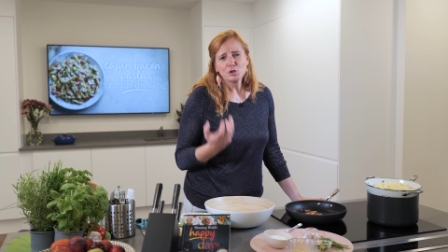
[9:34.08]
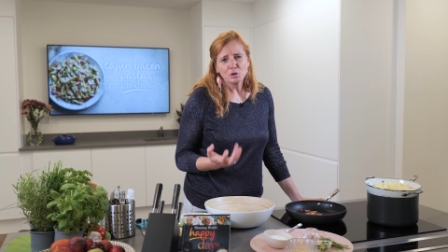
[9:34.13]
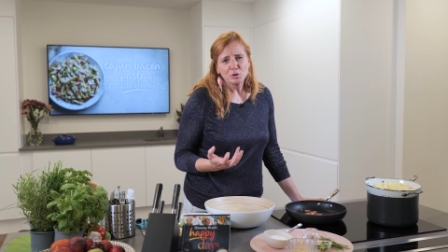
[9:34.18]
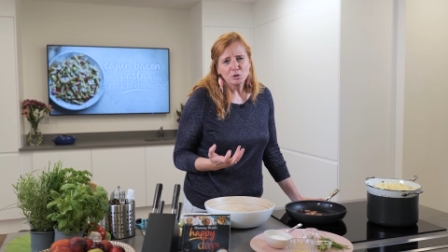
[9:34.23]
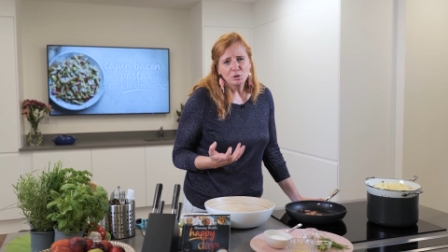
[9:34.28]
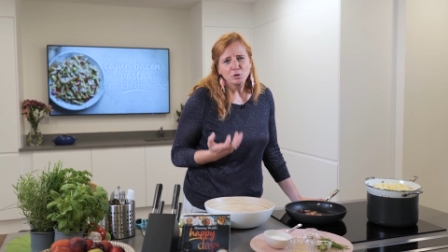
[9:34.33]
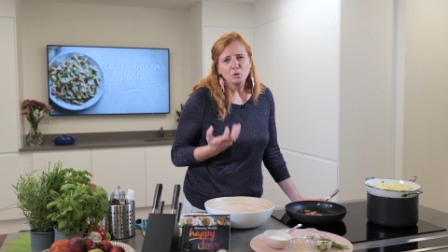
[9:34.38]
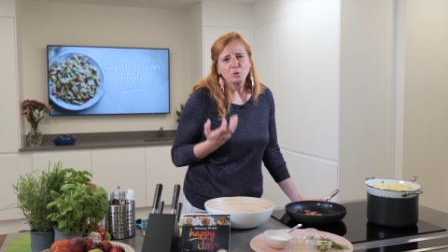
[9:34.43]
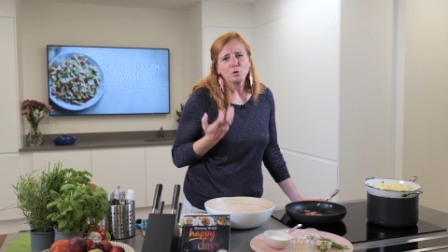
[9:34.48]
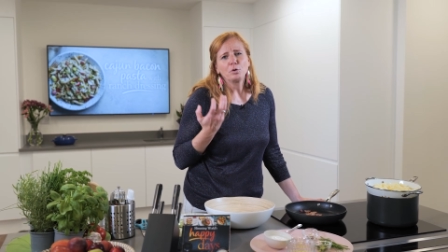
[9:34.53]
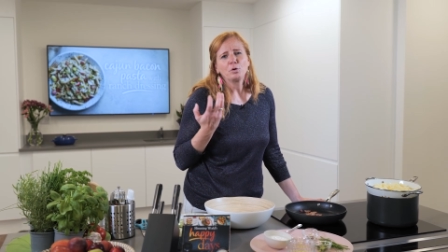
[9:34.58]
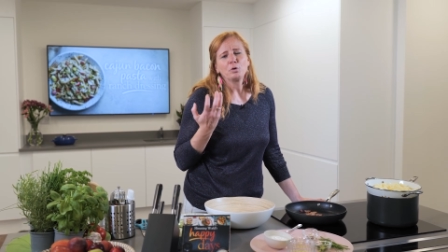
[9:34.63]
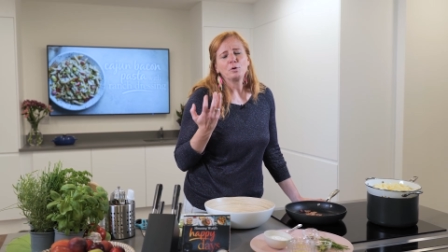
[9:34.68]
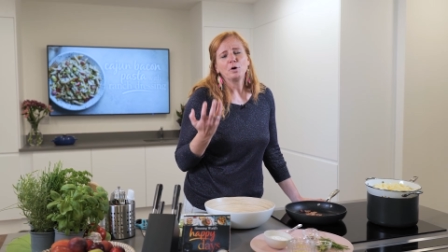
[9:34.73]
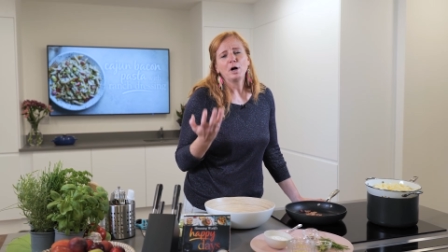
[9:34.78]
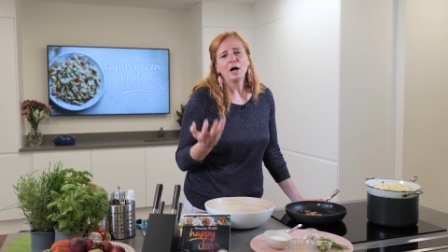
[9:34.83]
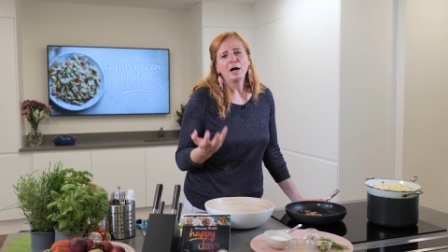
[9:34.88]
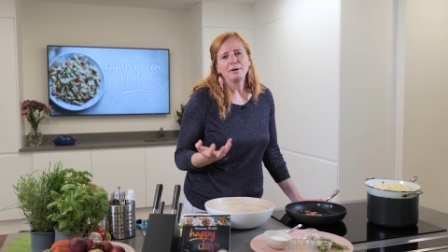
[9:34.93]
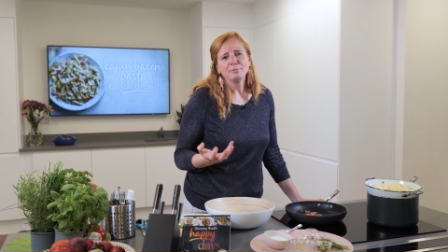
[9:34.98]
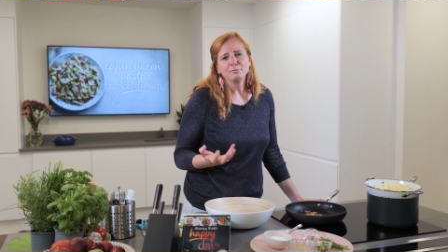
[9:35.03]
to
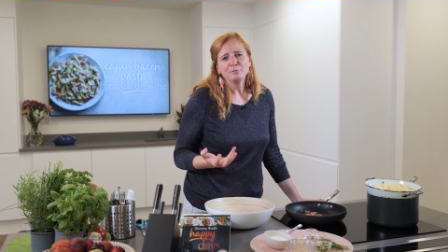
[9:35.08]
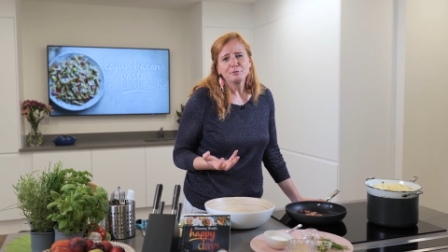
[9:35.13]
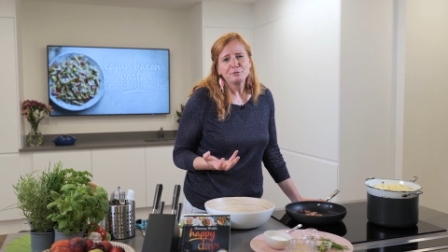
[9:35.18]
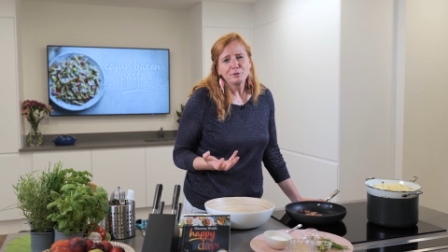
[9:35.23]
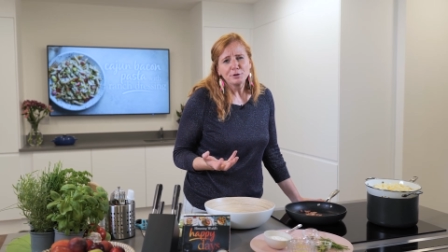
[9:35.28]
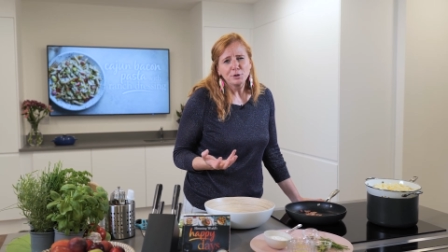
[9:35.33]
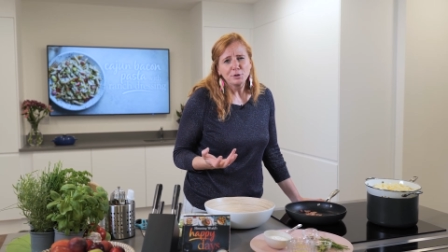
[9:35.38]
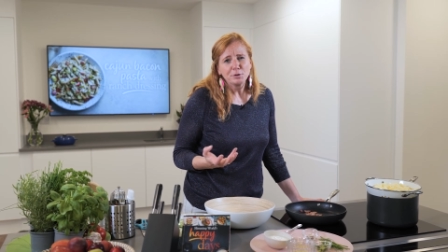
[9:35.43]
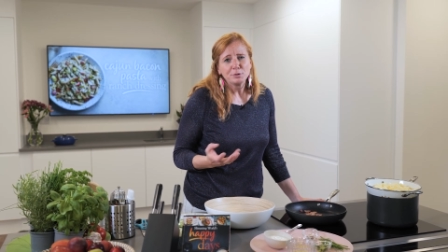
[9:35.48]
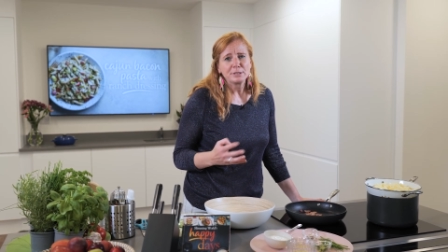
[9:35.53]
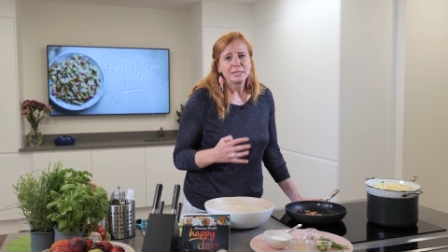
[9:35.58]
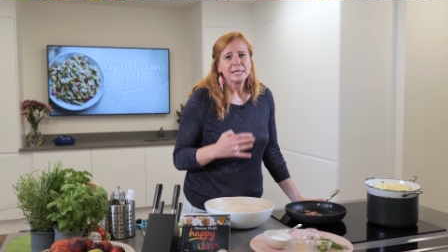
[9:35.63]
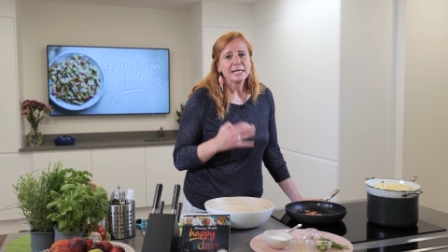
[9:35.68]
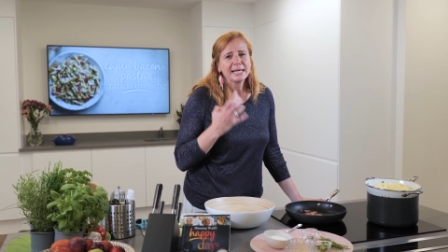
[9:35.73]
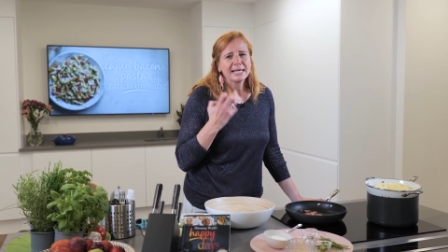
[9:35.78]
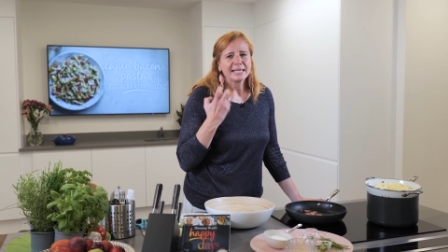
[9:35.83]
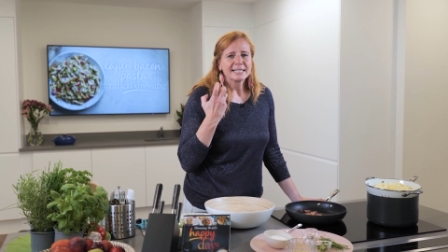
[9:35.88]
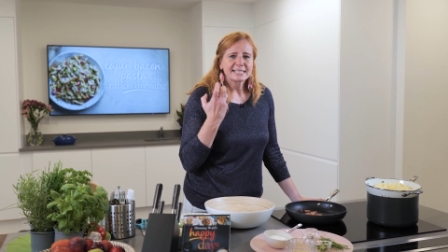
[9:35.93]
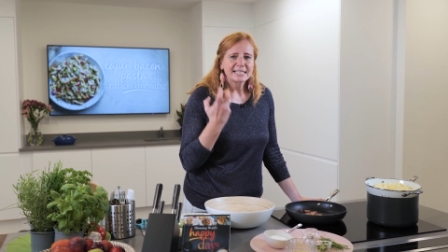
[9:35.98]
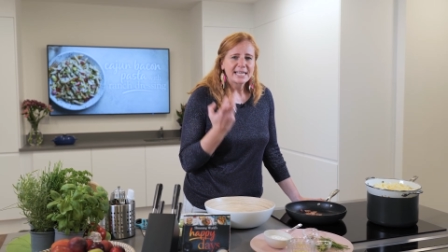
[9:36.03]
your um, food,
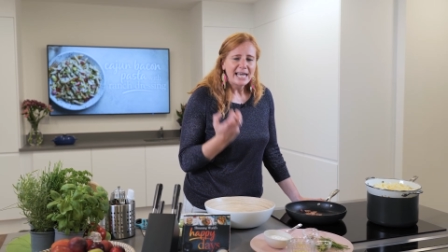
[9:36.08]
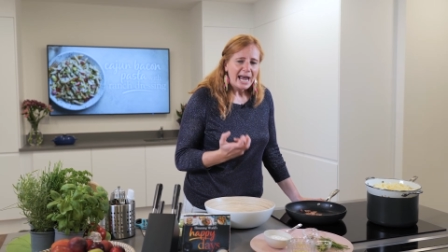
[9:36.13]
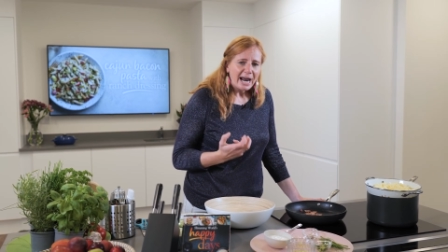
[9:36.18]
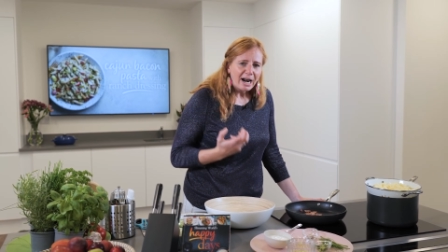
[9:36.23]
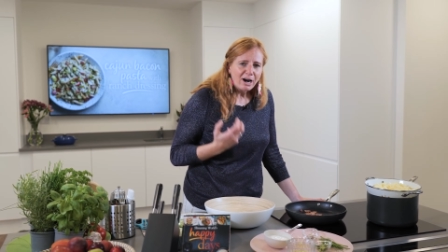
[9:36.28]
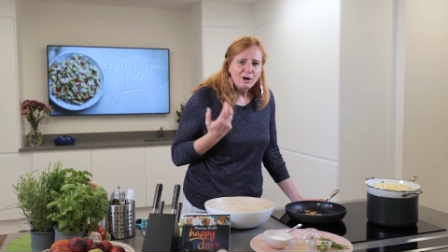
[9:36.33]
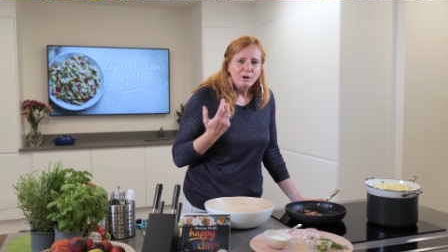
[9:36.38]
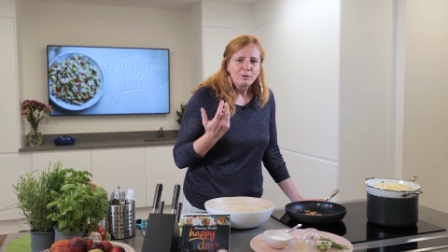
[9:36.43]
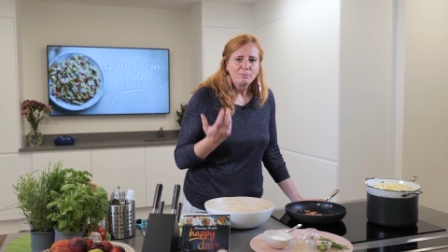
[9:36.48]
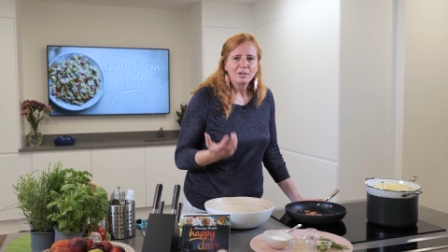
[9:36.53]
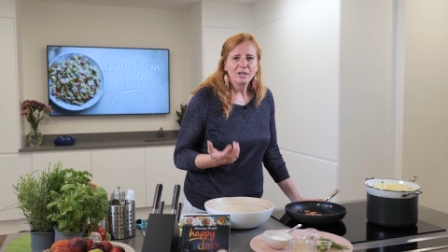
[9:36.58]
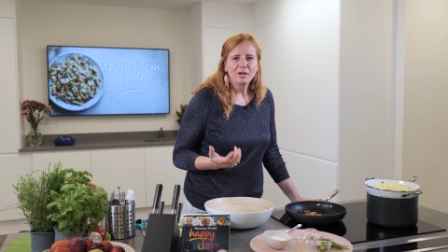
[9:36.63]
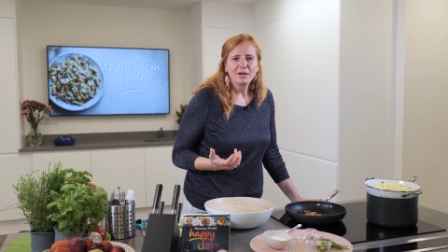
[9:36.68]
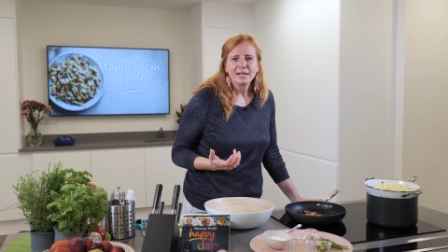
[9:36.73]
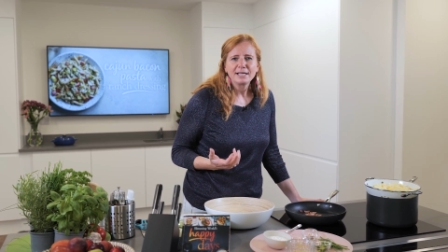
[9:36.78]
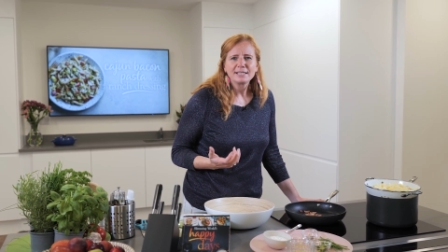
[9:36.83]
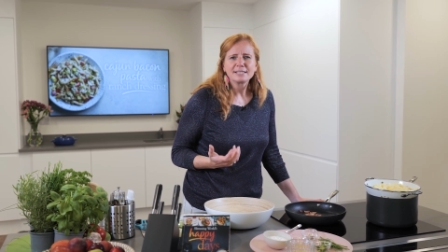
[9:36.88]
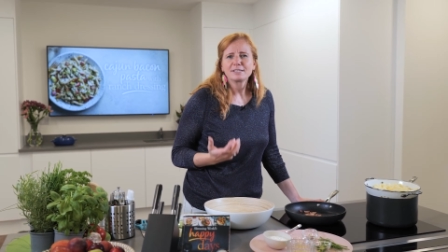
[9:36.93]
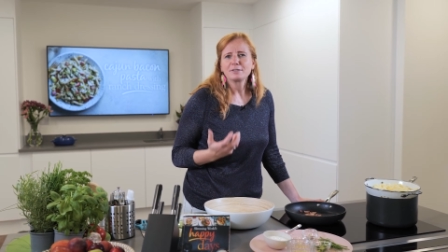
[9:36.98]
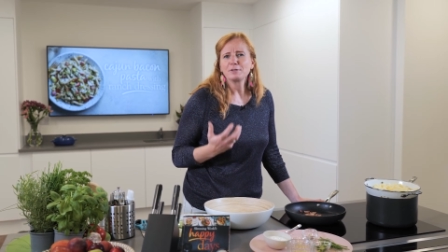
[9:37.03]
is
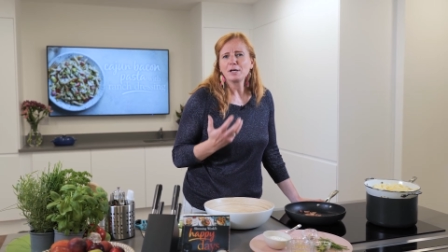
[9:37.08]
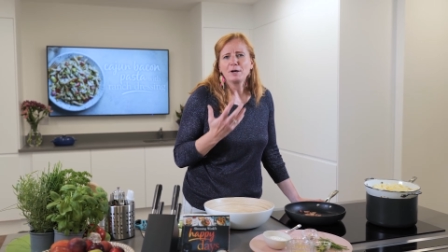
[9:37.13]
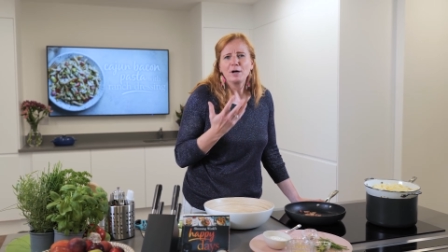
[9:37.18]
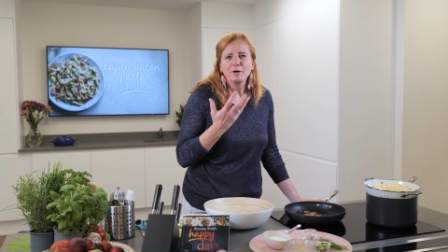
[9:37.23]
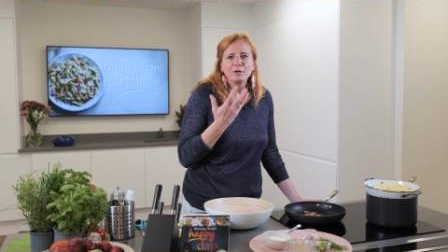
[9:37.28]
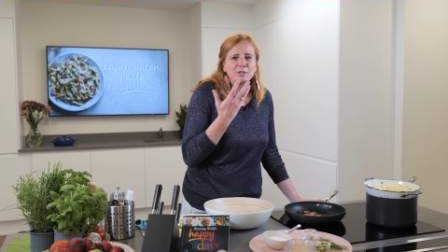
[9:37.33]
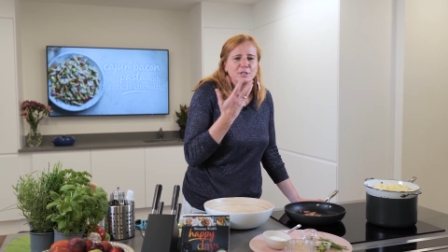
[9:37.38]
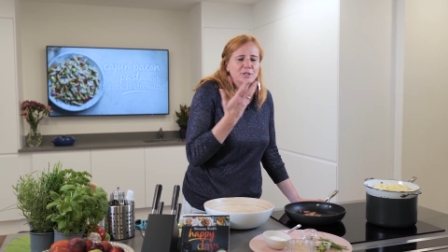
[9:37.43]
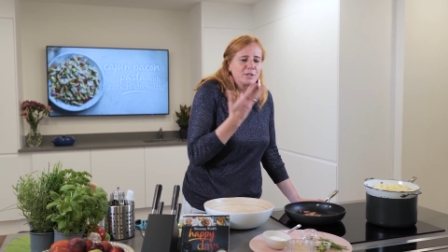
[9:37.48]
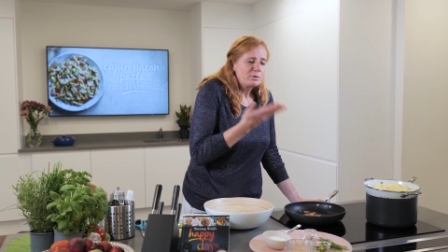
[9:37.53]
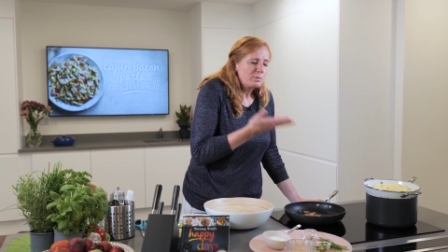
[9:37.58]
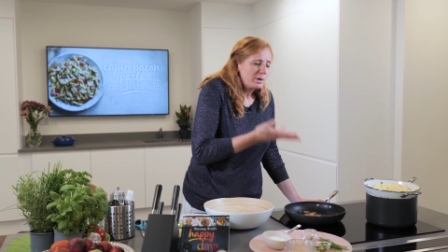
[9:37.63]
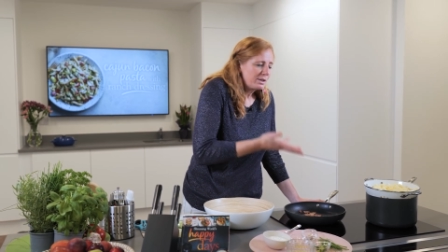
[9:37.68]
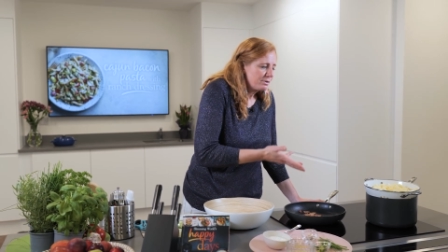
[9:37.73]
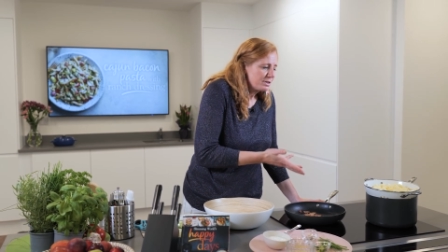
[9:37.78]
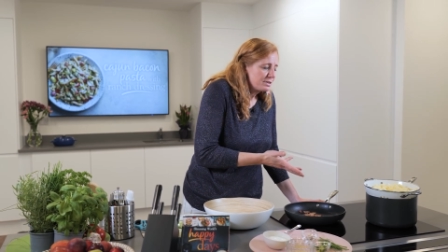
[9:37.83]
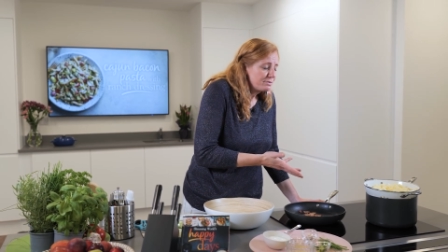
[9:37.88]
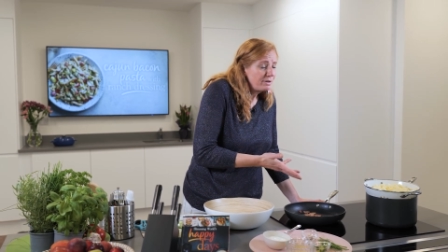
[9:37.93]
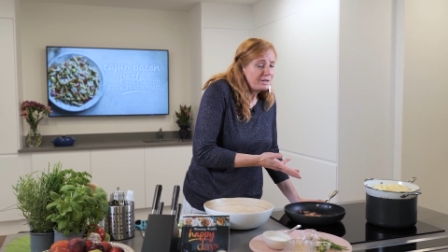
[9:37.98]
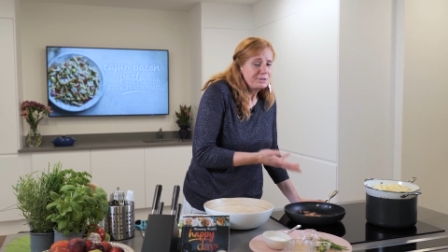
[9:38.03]
caramelised, you know,
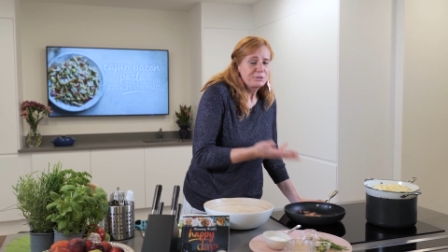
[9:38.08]
whether it's